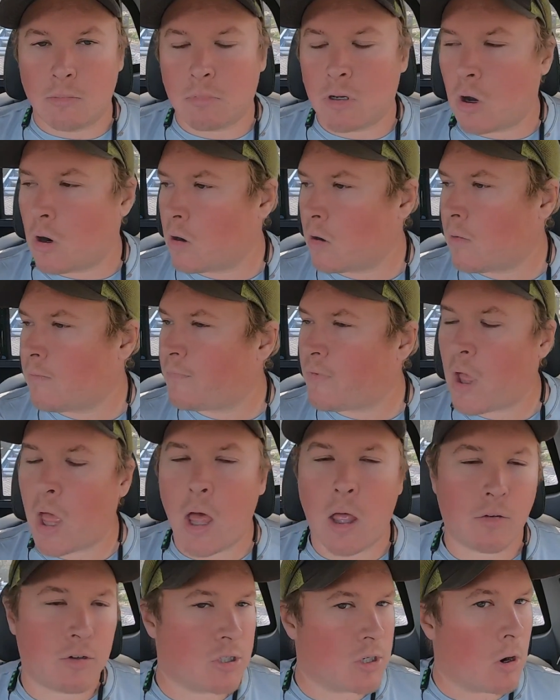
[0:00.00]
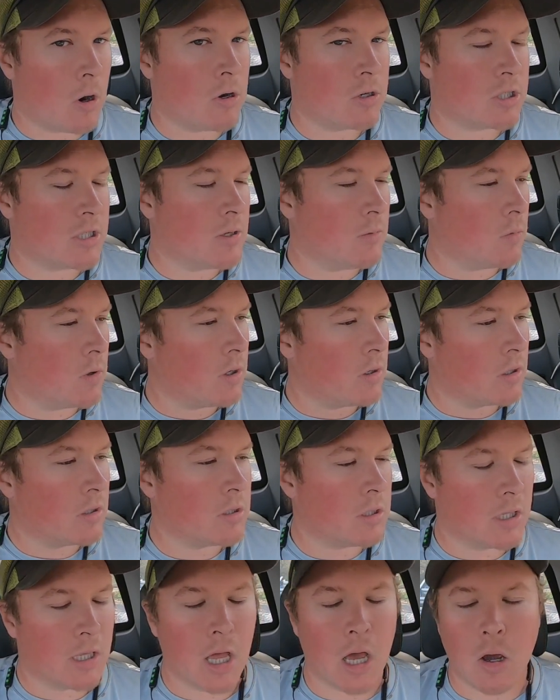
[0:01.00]
Card on file, charged it. We are
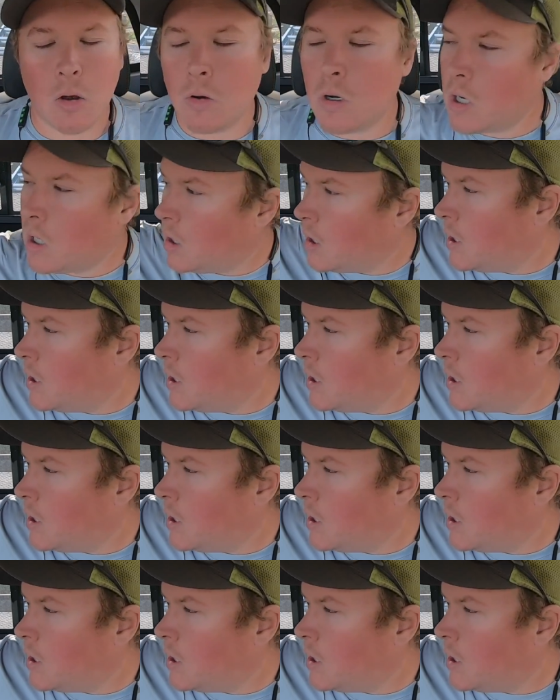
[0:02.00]
good to go.